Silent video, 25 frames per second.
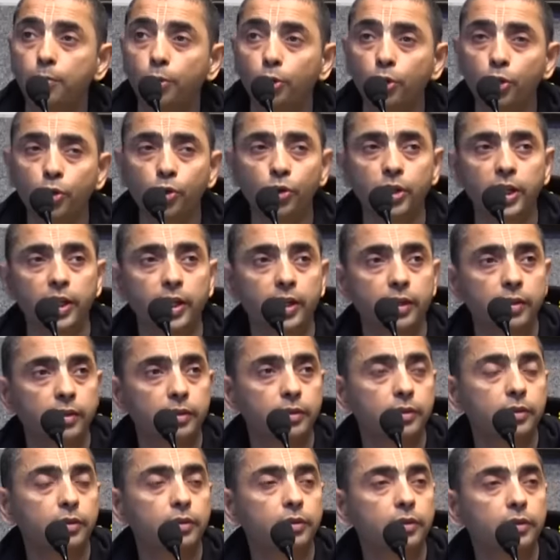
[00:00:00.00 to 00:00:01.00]
polluted
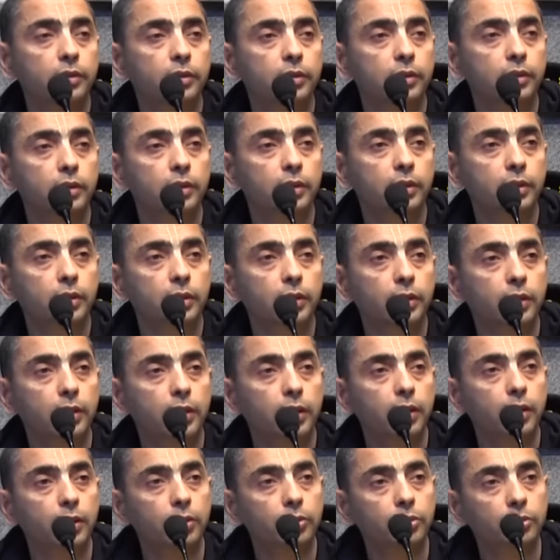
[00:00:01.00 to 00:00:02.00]

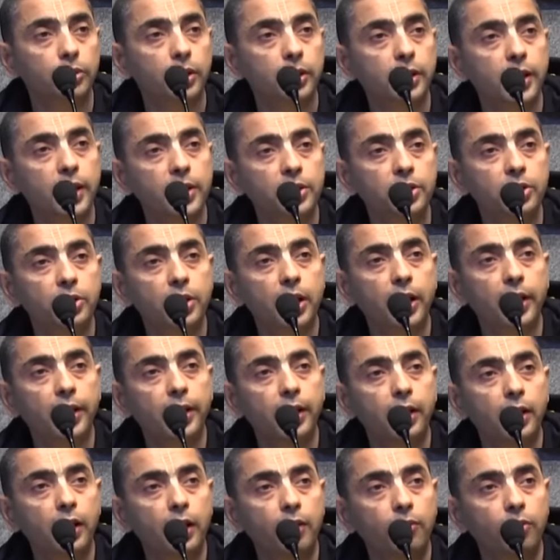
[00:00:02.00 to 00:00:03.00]
to the next
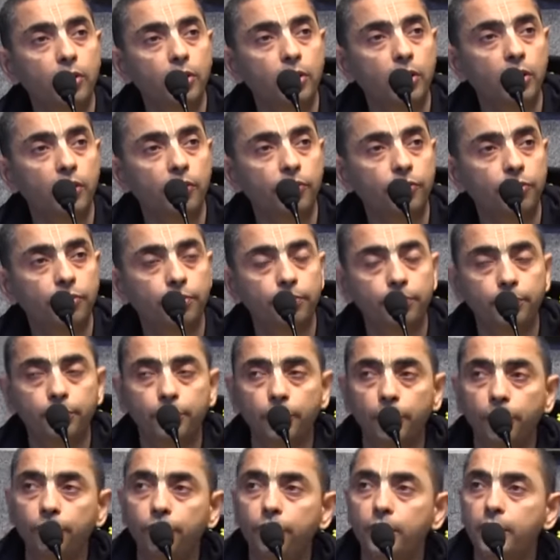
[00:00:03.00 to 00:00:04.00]
higher level of
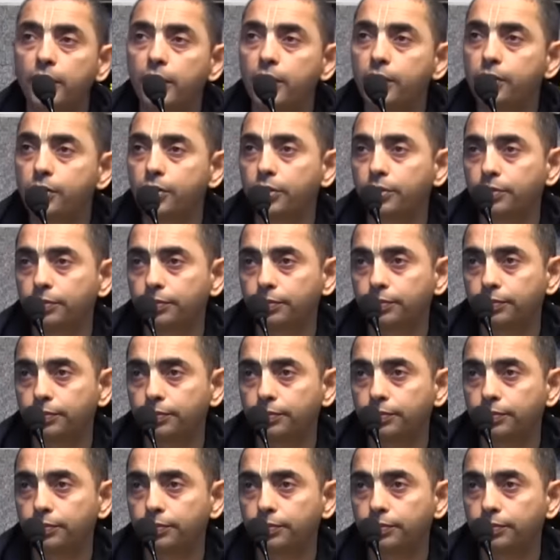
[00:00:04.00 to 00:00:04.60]
purification.